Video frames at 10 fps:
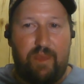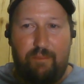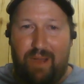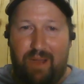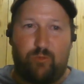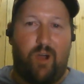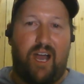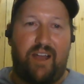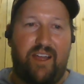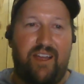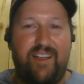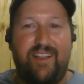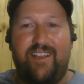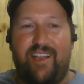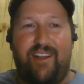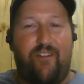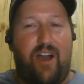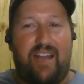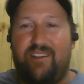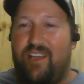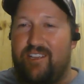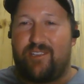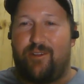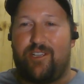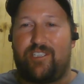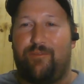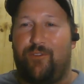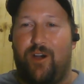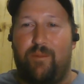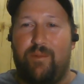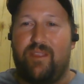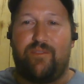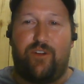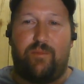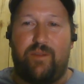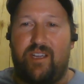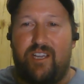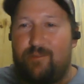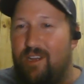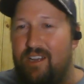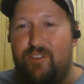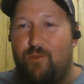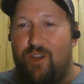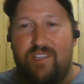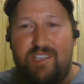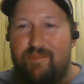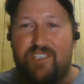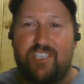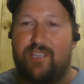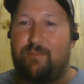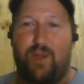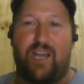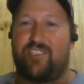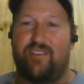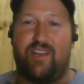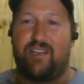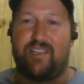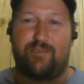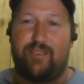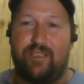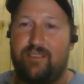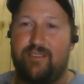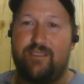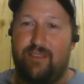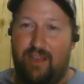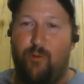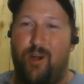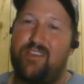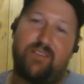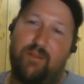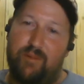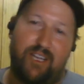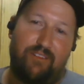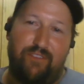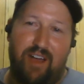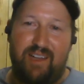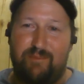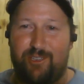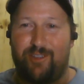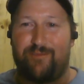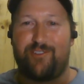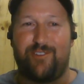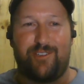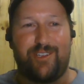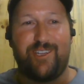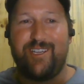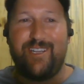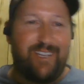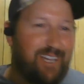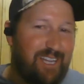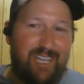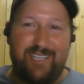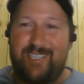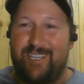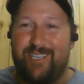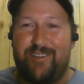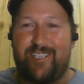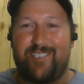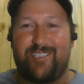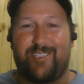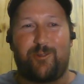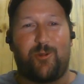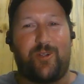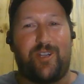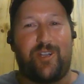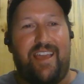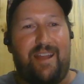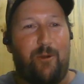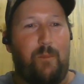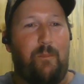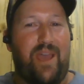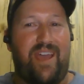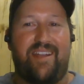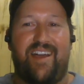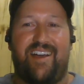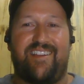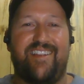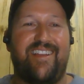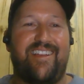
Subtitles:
They're much wider. And Ryan goes and asks the farmer, and the farmer goes, well, if you want him, this is the price. And Ryan goes, well, I want him. I'm going to go find him this afternoon. And he could tell the rest of the story how that all panned out.